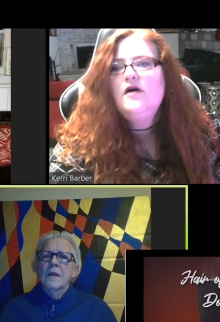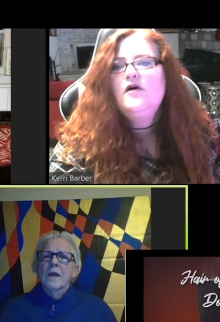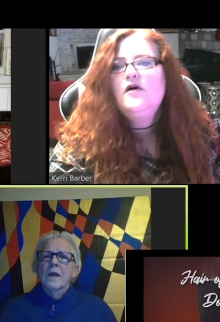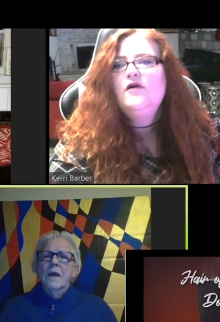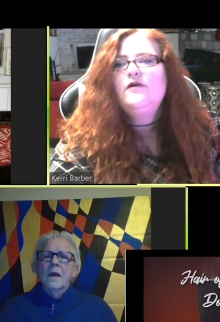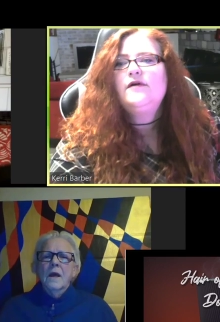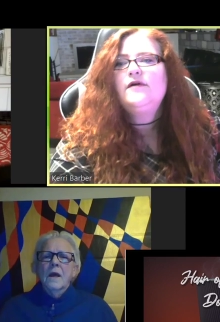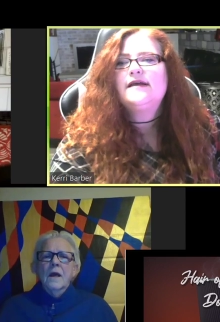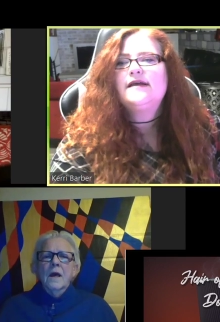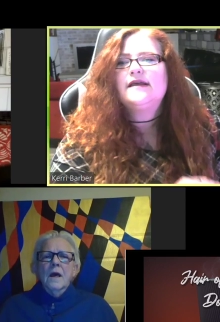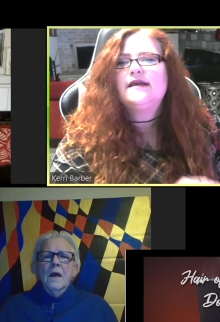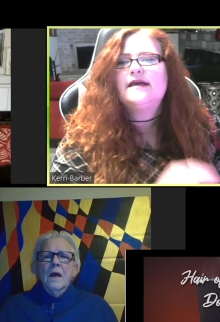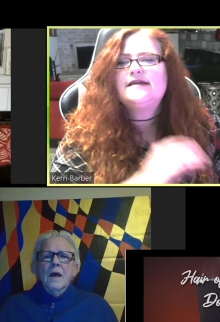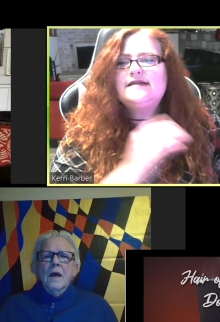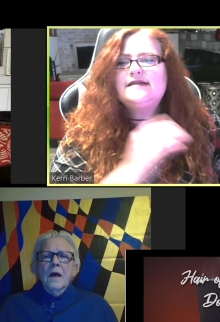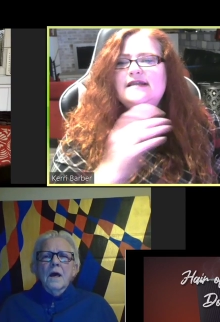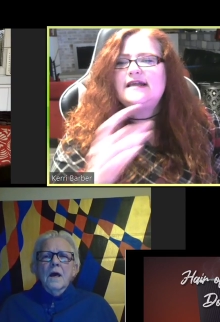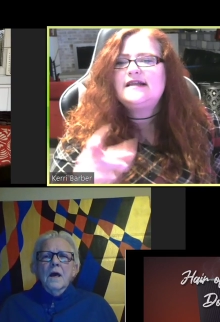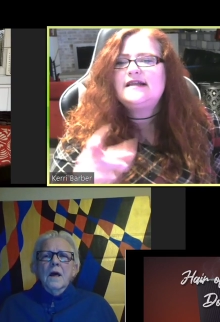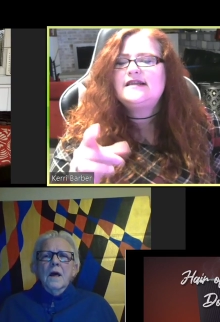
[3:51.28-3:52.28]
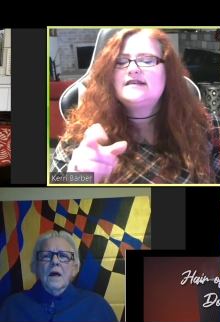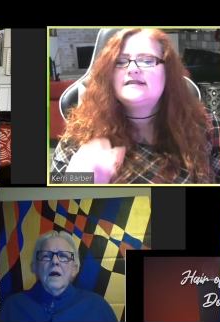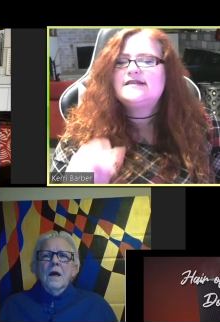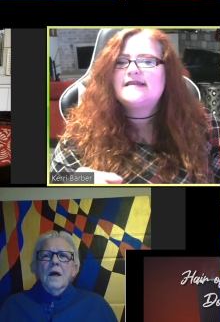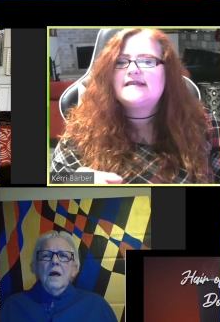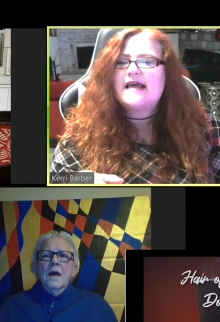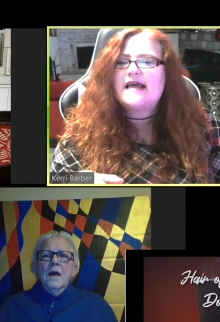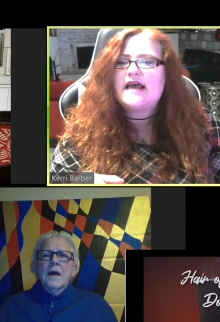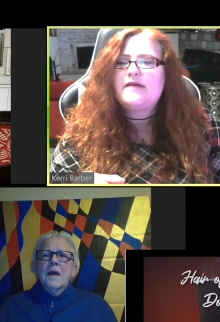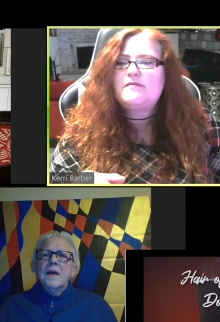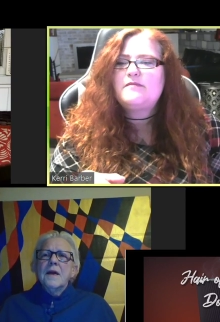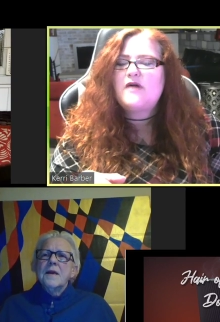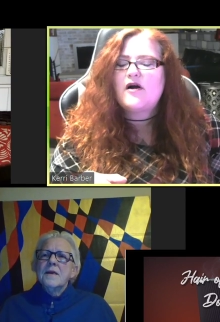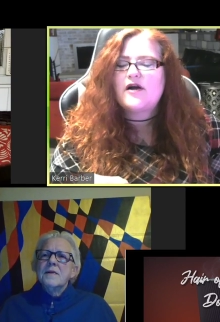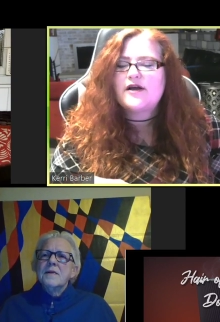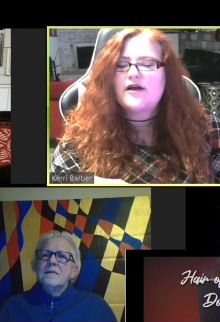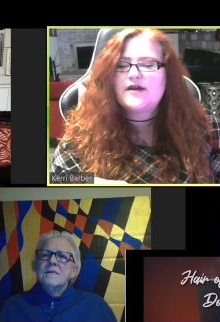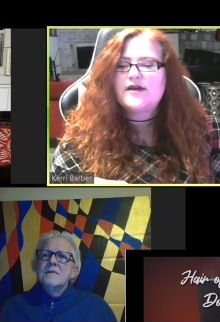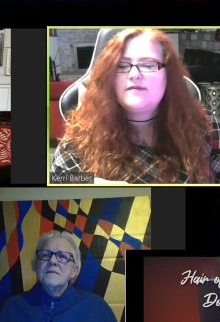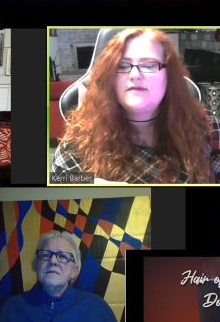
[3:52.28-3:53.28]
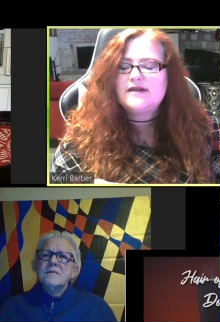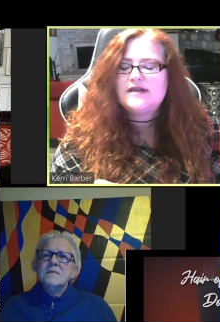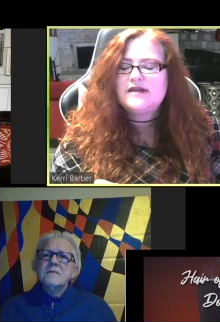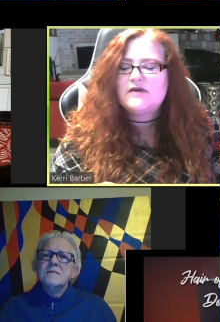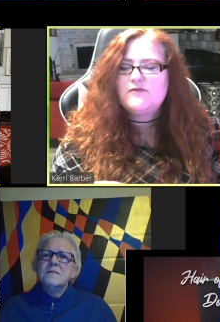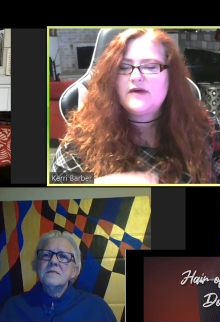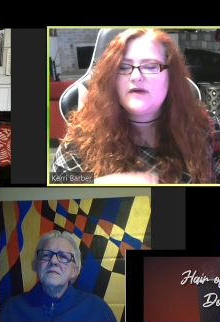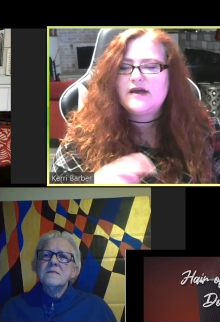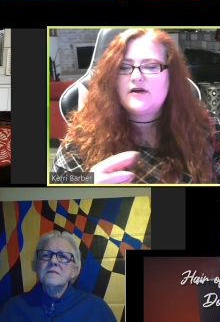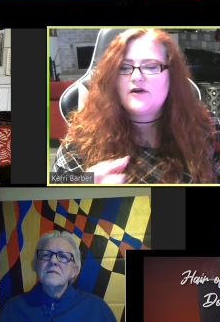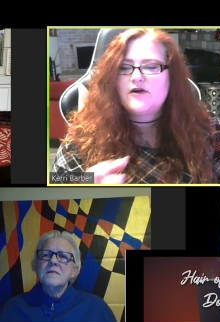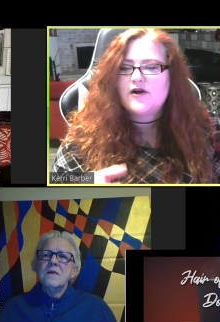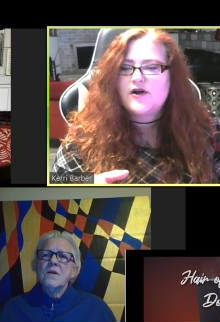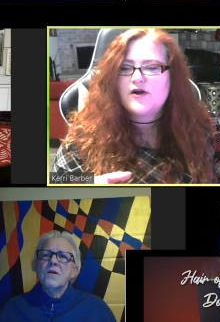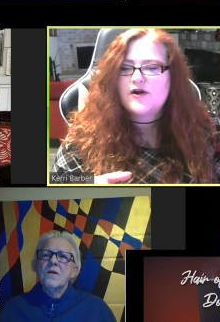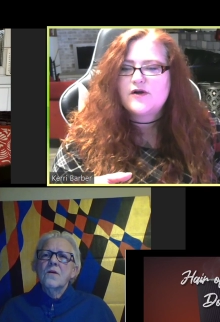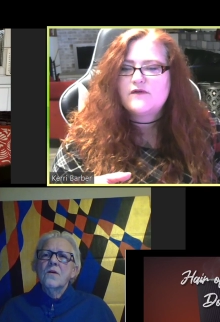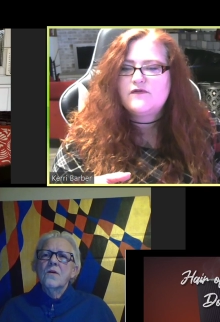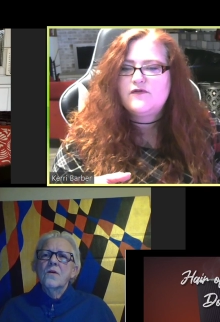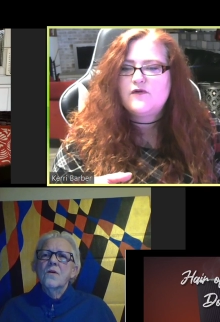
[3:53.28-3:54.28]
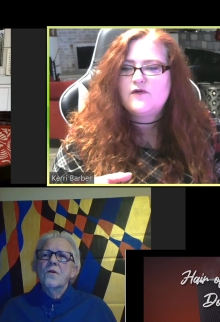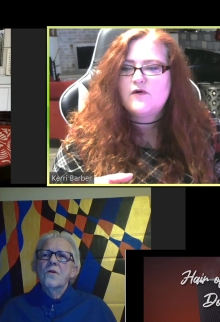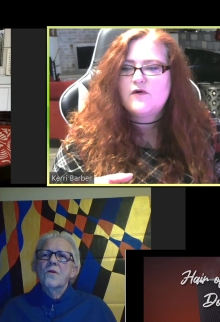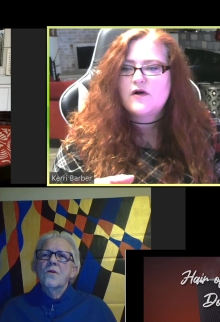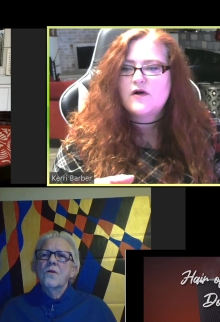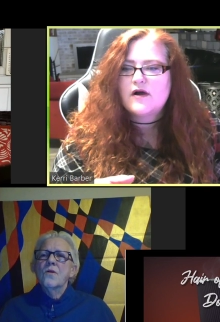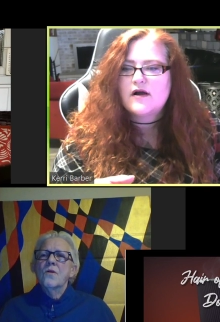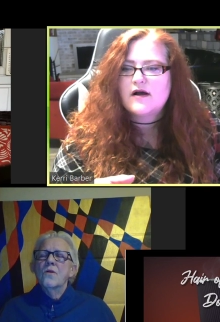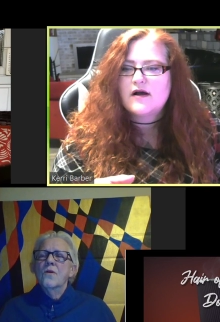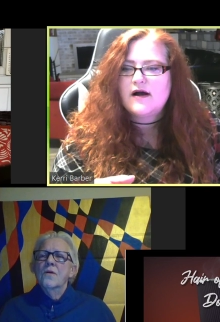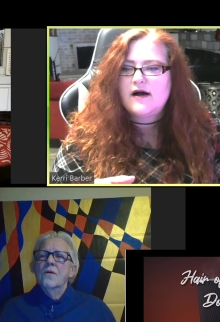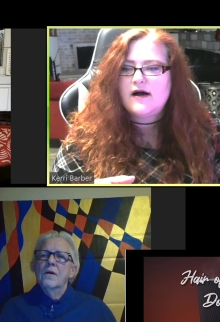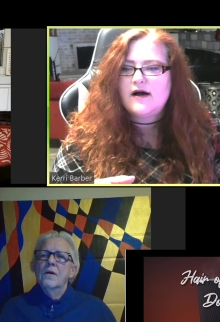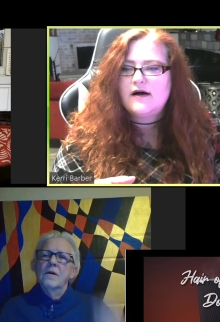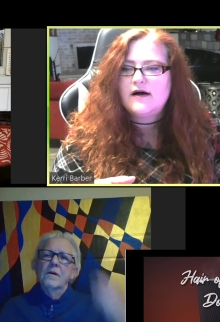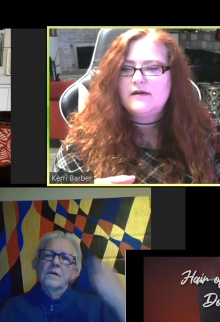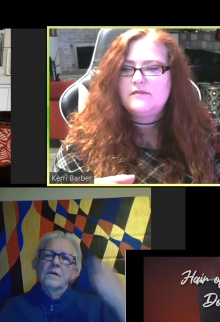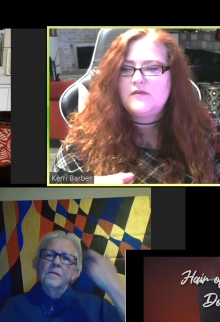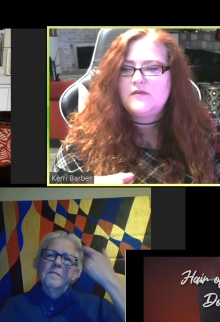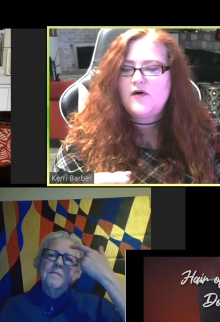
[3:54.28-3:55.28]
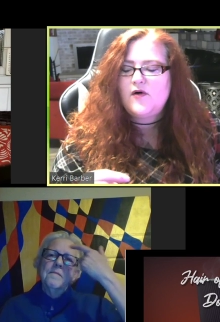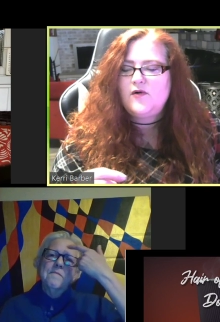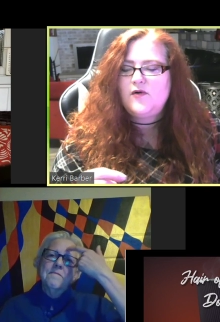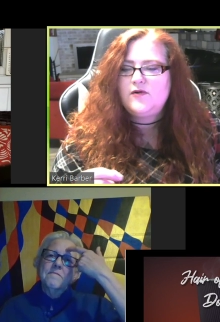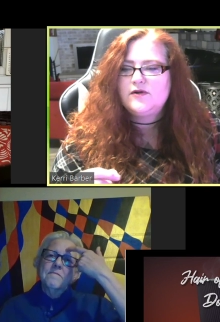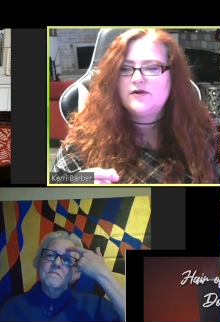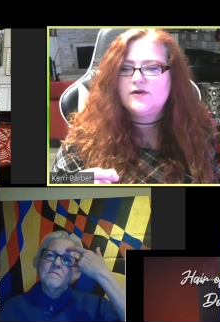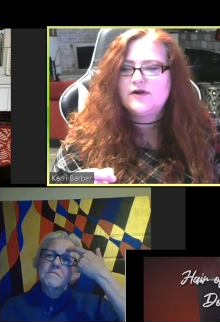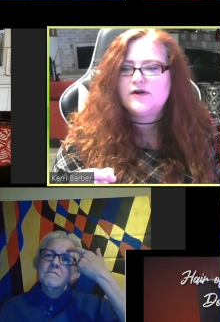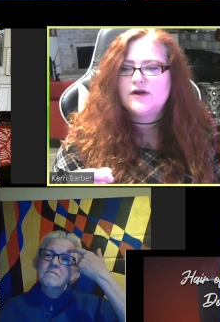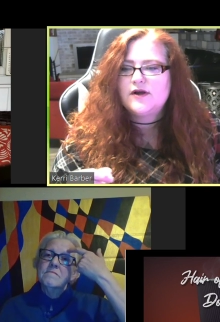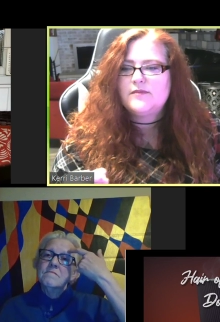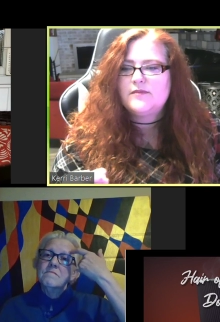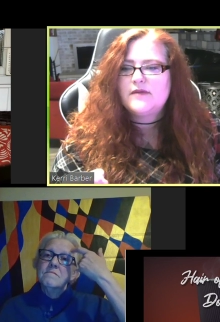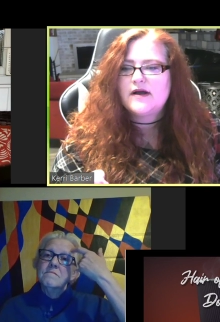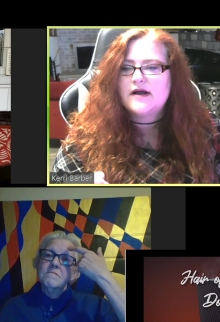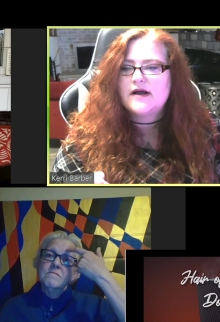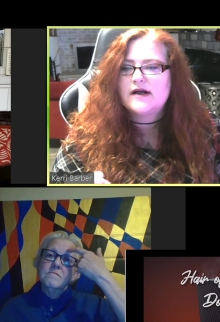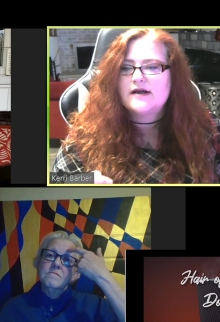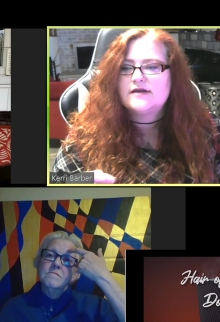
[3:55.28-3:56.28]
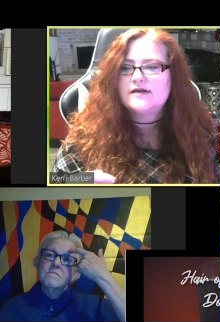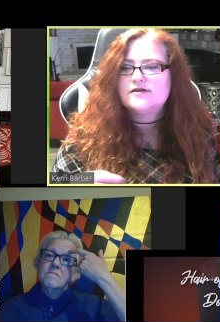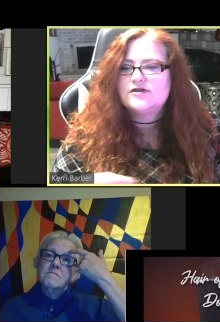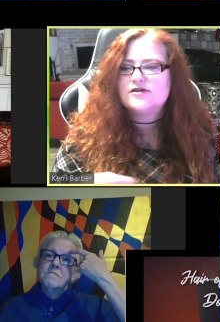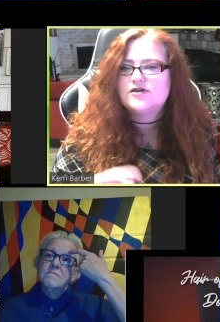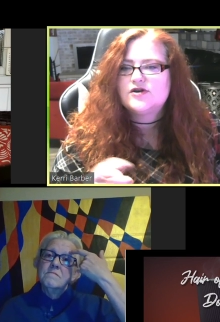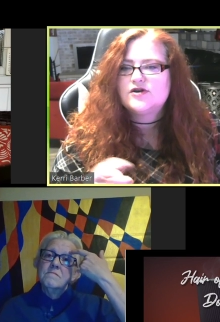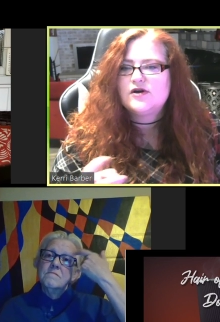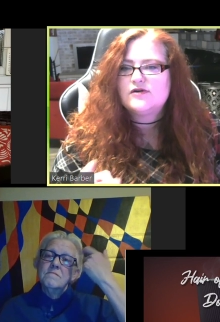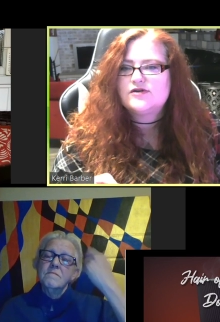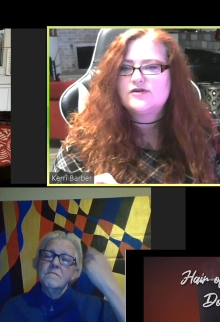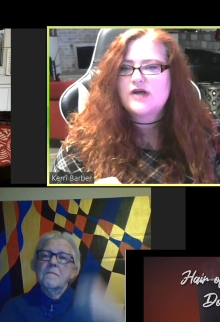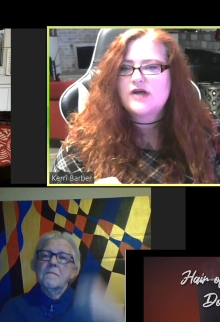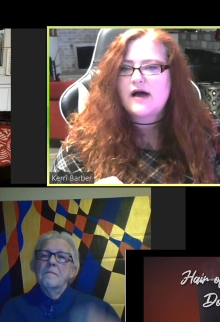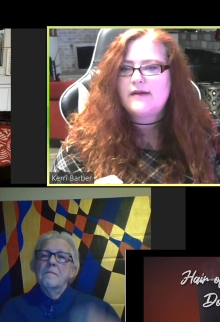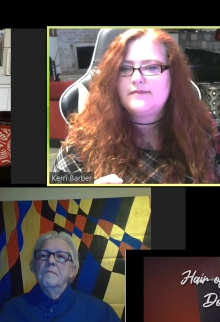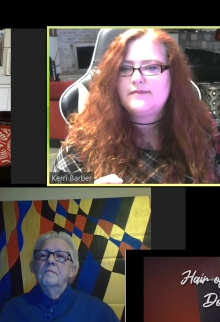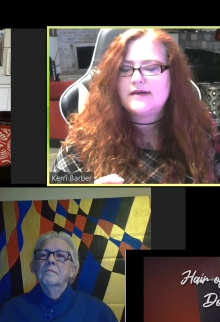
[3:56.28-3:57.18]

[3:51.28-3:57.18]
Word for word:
Speaker 1: Isn't that the same argument that we heard for um, older Americans to go shopping?